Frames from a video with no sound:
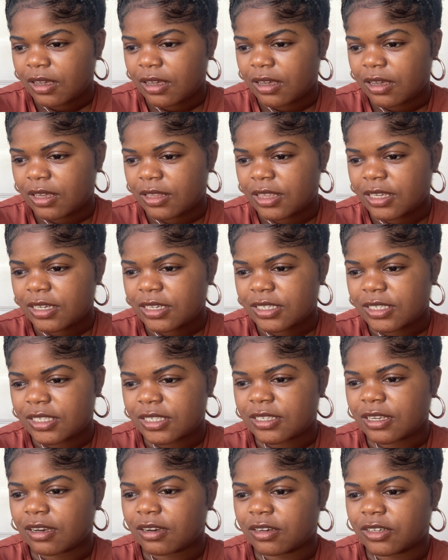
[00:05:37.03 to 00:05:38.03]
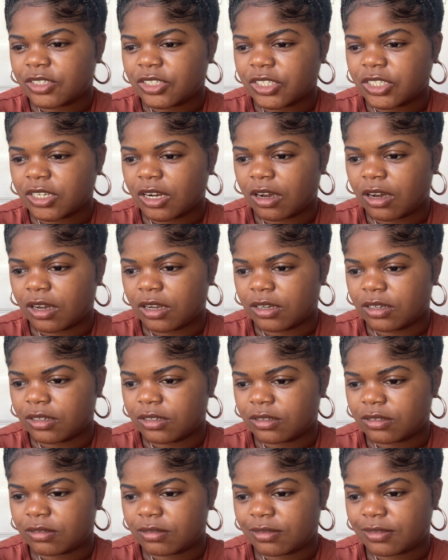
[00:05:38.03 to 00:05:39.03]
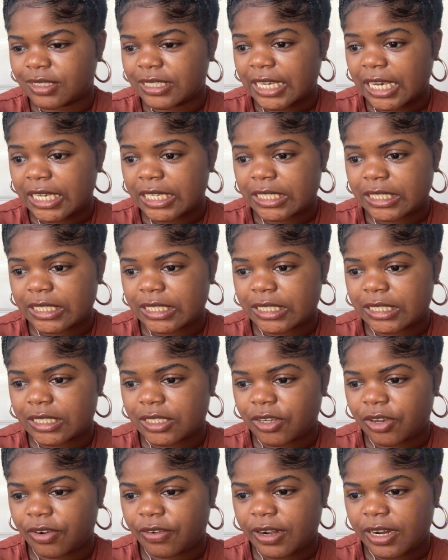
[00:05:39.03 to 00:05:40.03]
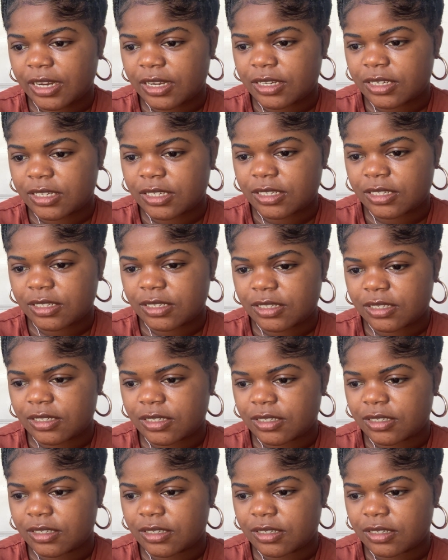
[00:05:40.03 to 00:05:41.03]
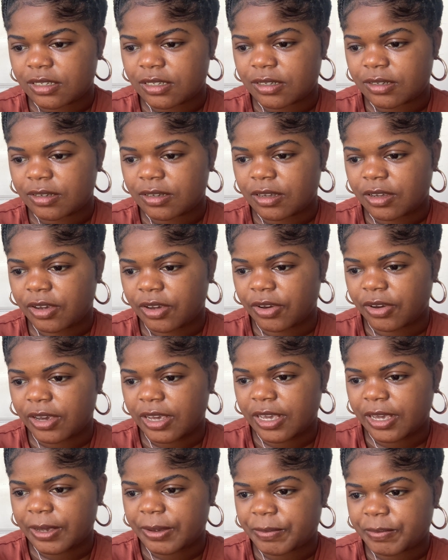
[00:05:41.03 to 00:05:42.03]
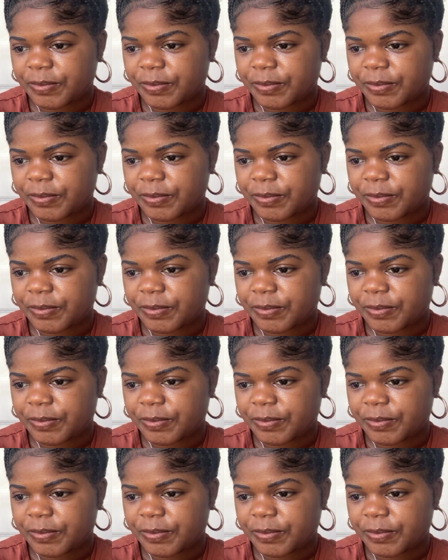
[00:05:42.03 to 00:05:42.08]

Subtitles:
I think it's 2 John. Yes, correct. Okay.